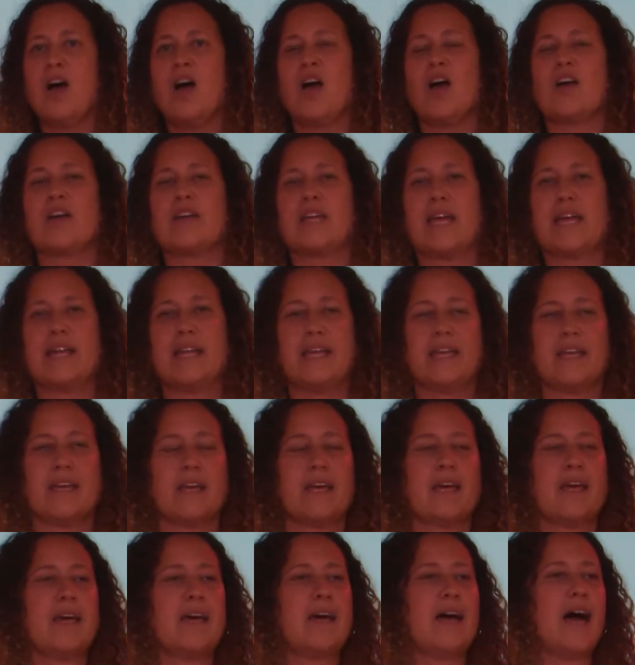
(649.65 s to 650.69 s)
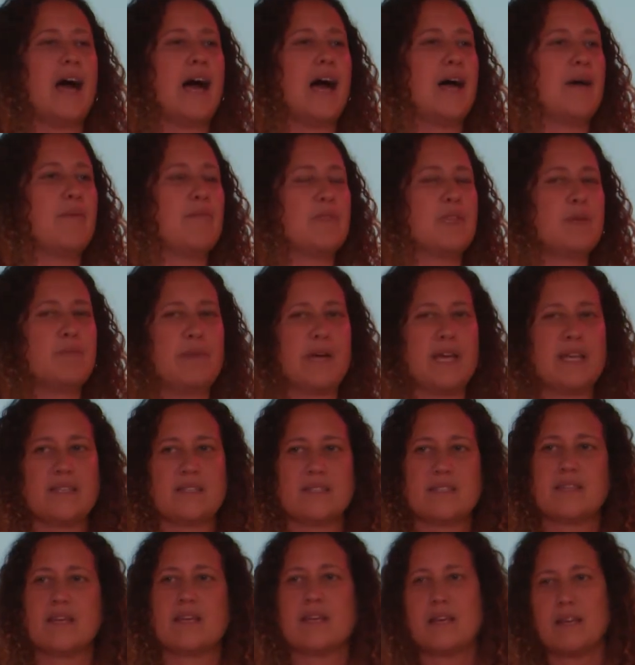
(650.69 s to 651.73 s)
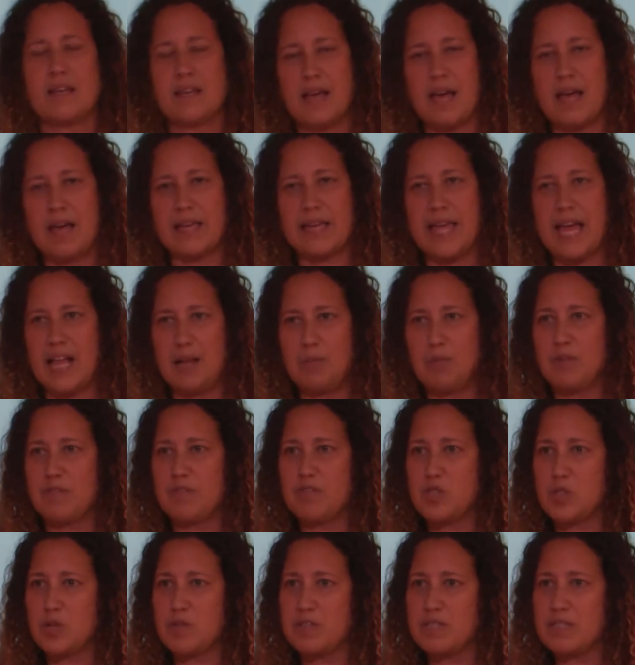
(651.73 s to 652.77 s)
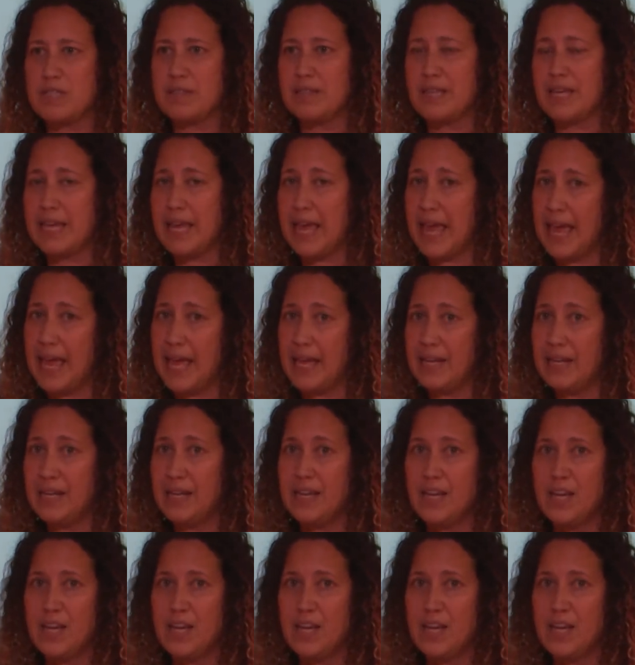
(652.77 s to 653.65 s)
are getting the best caliber of service that they can,